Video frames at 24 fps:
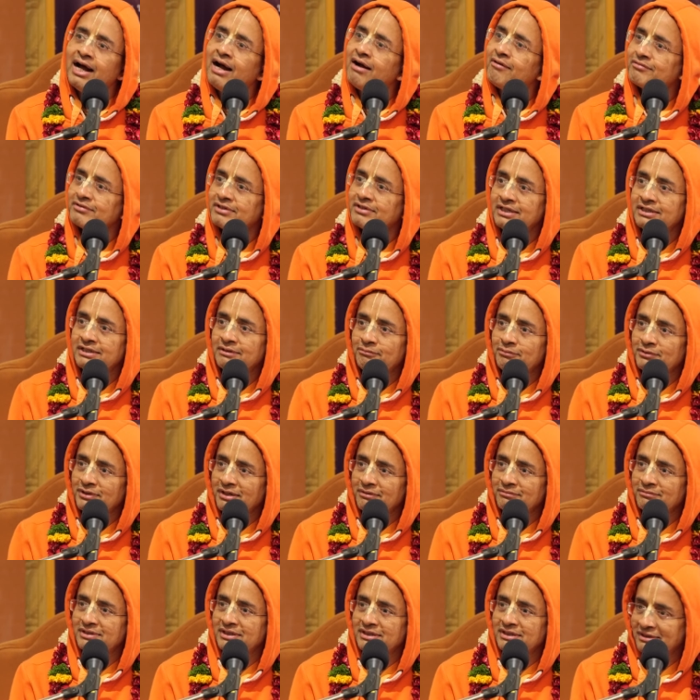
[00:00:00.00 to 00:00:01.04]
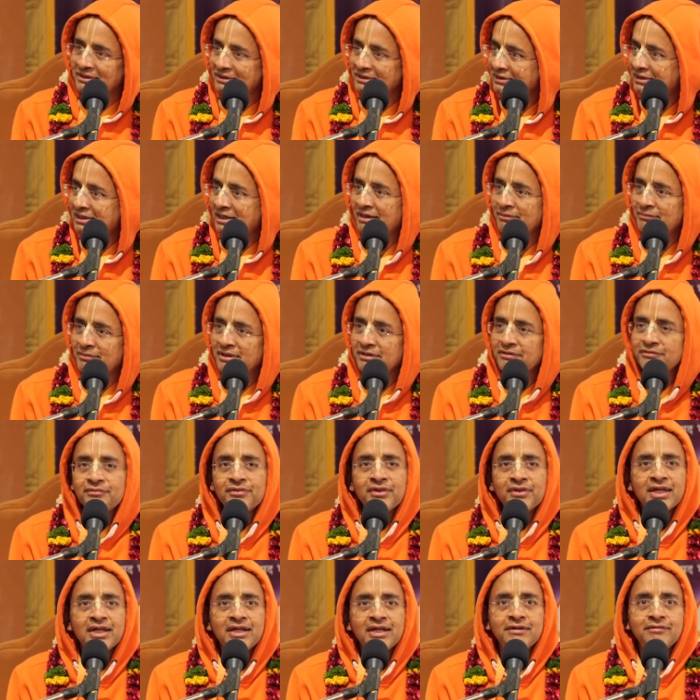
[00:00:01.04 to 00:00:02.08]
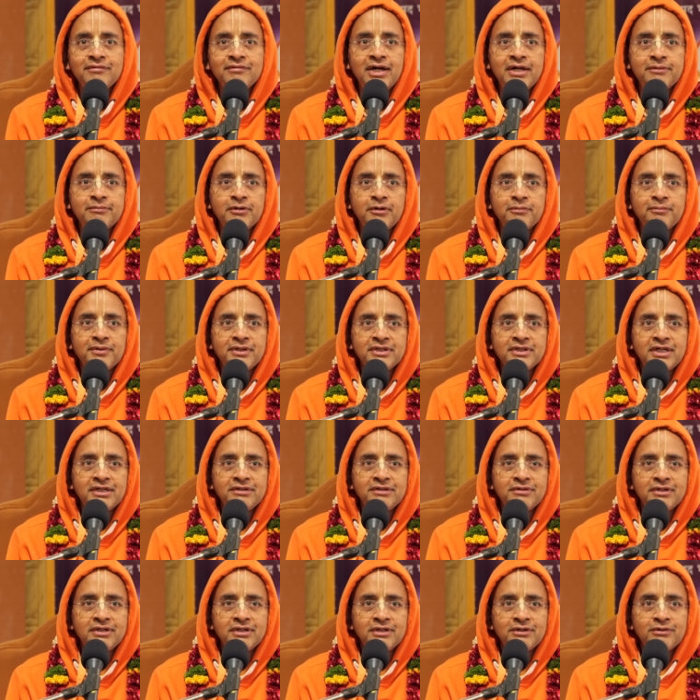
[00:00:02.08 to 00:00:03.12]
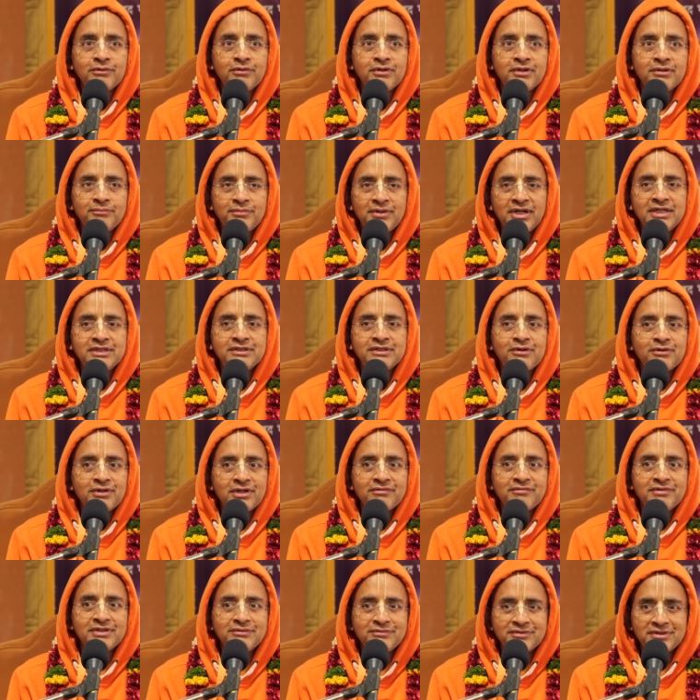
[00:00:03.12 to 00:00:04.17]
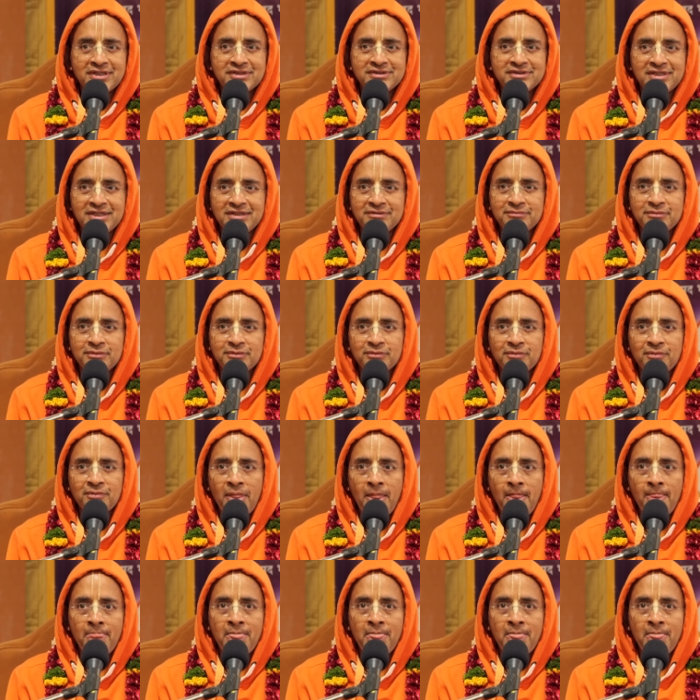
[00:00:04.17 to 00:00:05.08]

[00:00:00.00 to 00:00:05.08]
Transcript: After that they put up that drama where Prabhupada played the role of Advaita Acharya Prabhu.